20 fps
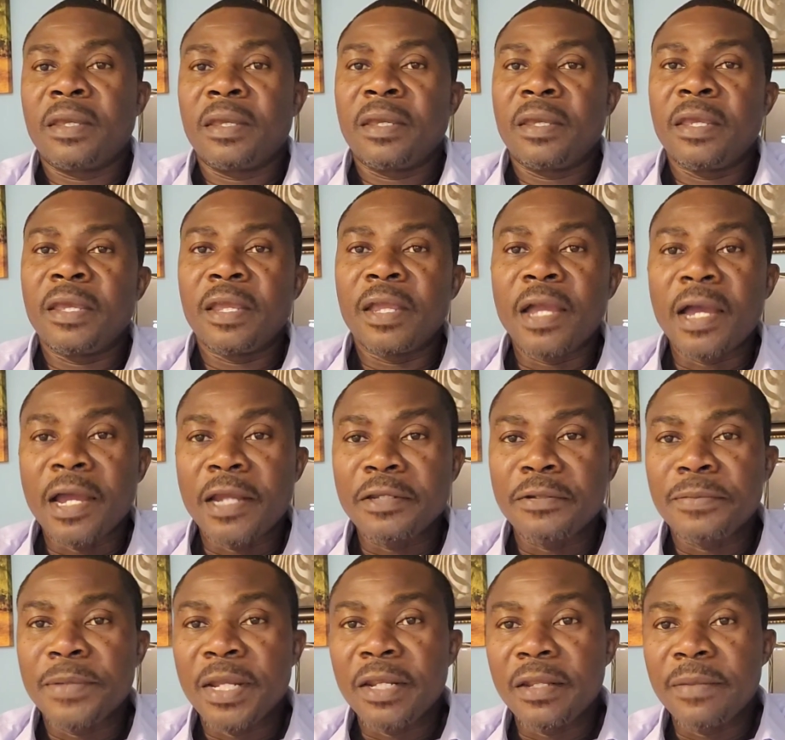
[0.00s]
Hey
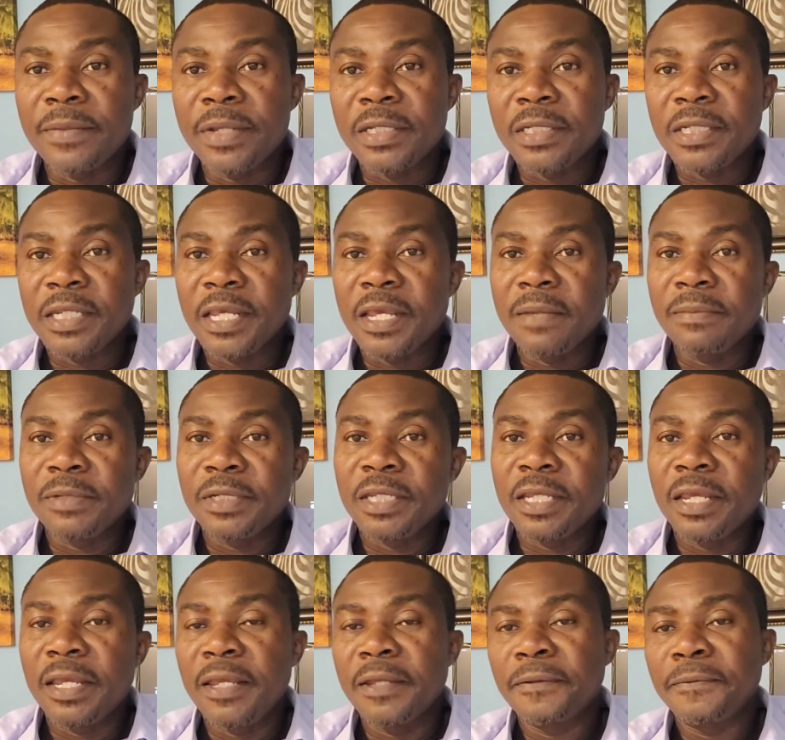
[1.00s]
guys, my name is Sam
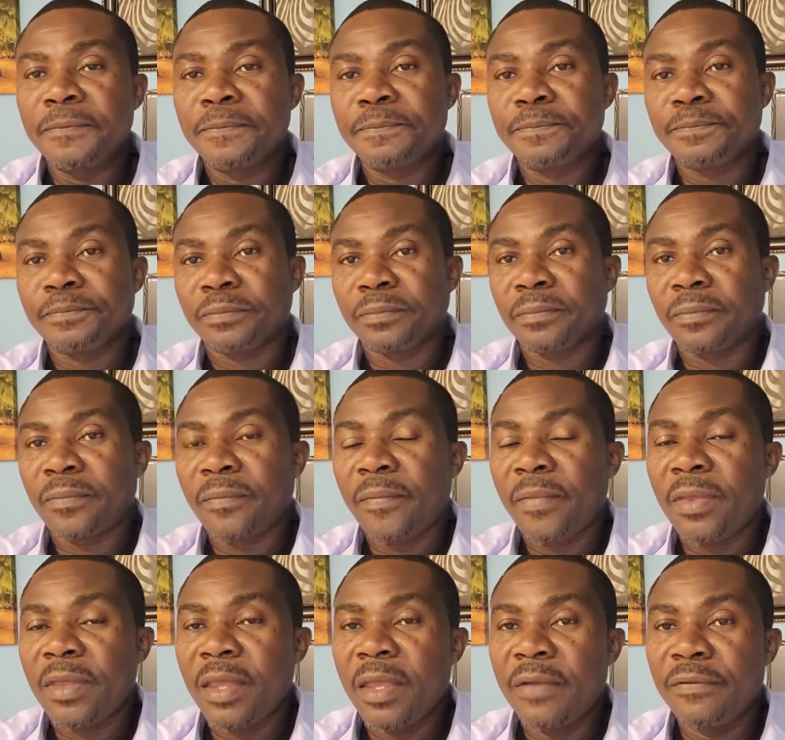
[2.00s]
Tay.
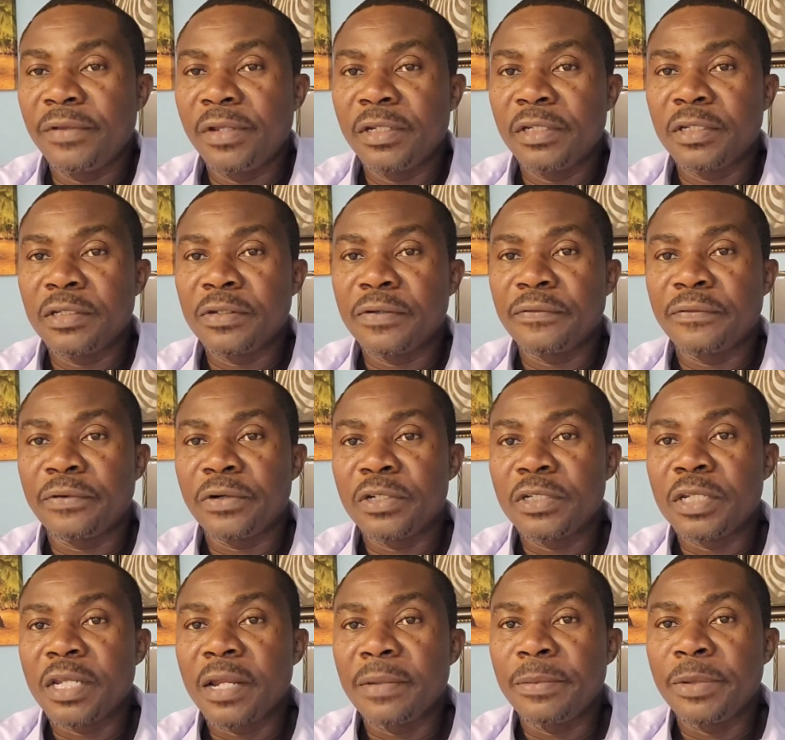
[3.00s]
If this is your
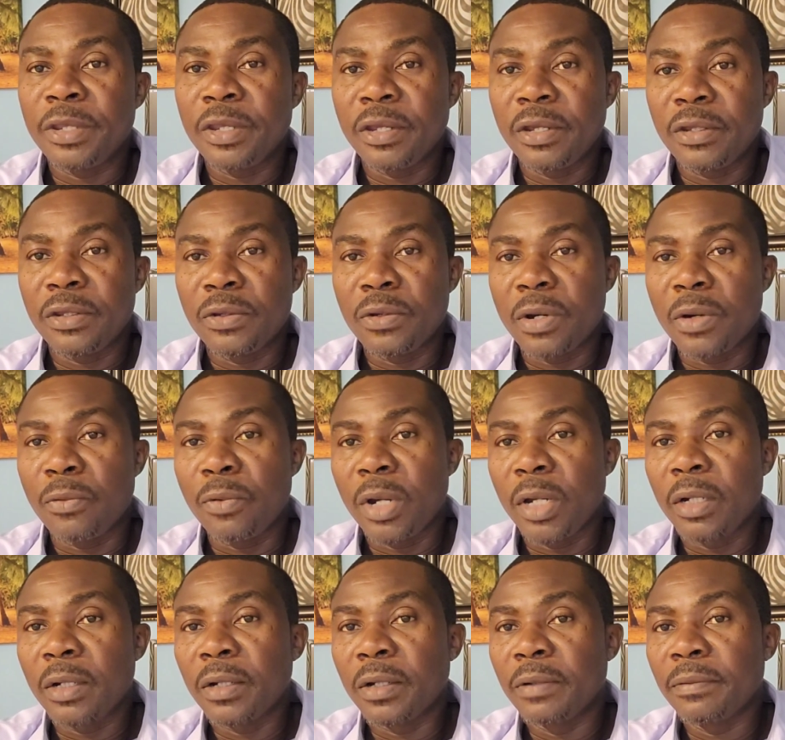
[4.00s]
first time here, you are
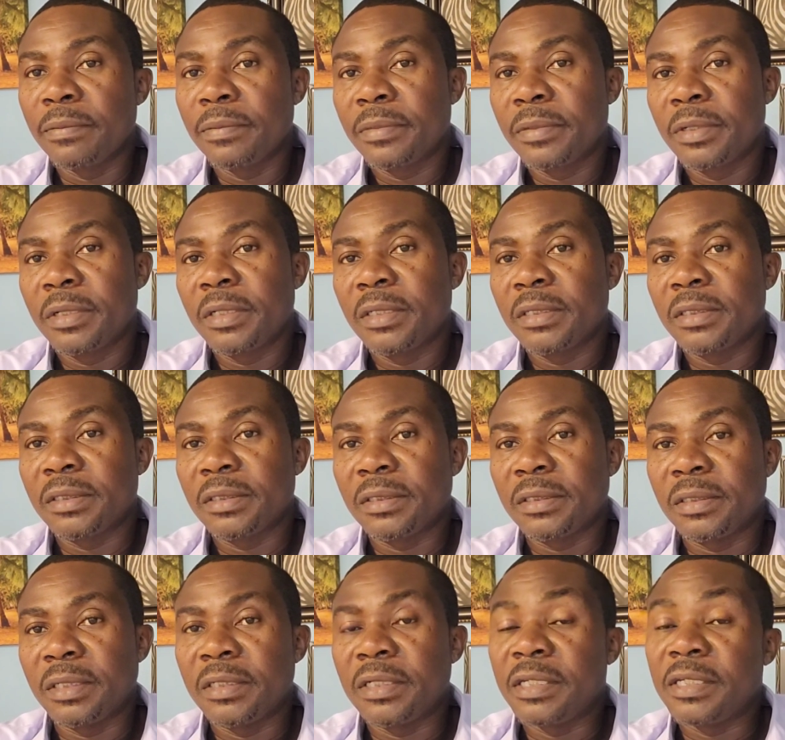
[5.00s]
welcome.
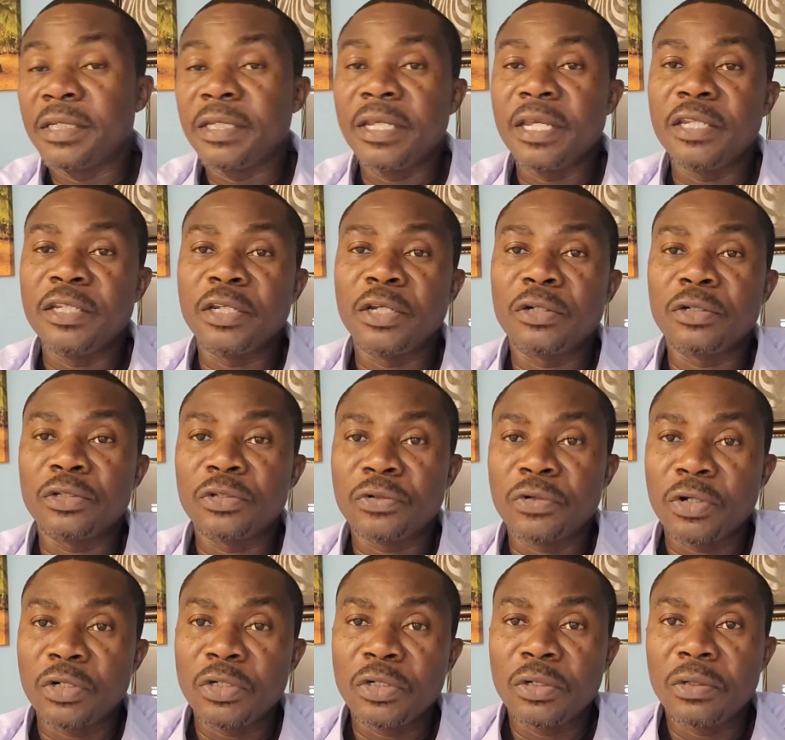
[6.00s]
This is T&J
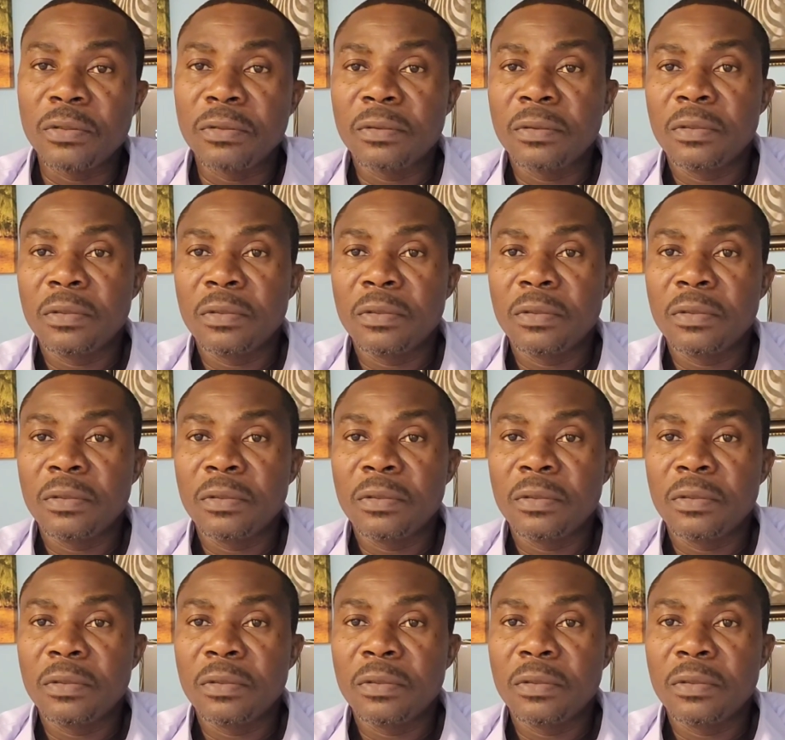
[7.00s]
Construction.